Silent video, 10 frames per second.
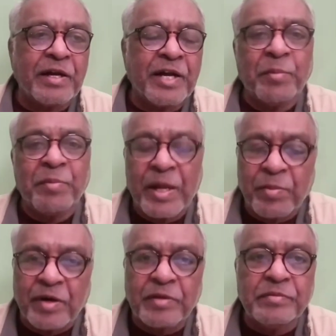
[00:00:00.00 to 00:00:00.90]
and the
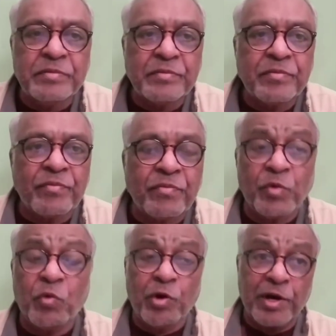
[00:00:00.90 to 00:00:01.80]
Bible, the
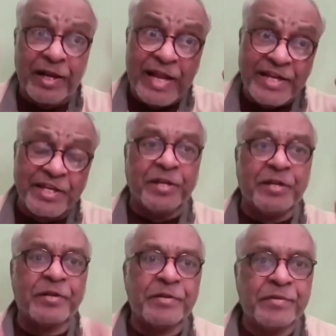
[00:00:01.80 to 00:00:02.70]
old Latin,
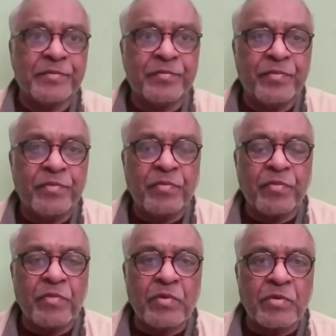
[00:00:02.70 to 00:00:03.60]

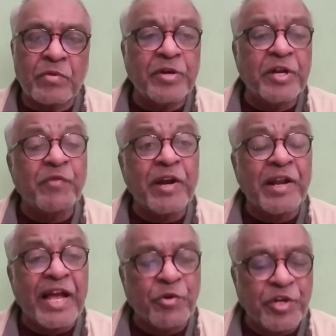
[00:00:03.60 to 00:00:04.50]
or different
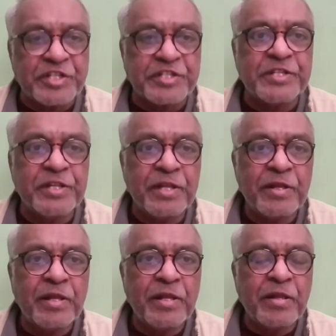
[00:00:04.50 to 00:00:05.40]
languages.
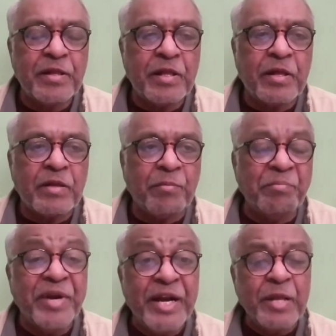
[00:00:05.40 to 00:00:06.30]

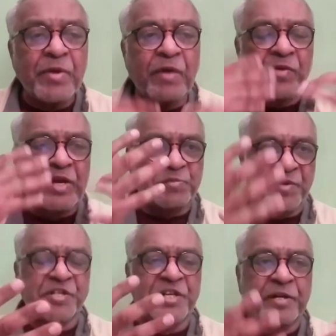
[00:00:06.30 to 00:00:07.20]
Medium of
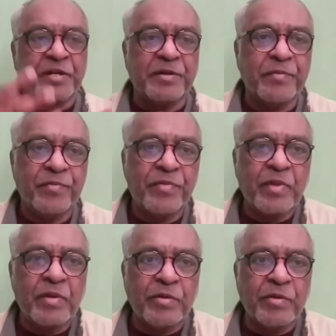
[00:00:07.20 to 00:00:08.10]
expression,
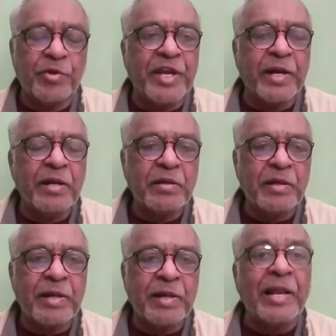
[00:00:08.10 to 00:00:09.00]
you need
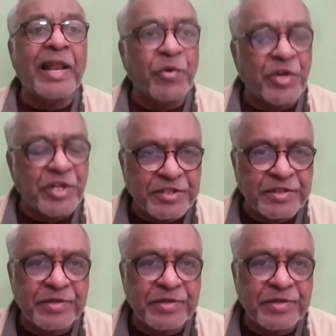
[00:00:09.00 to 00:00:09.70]
a language.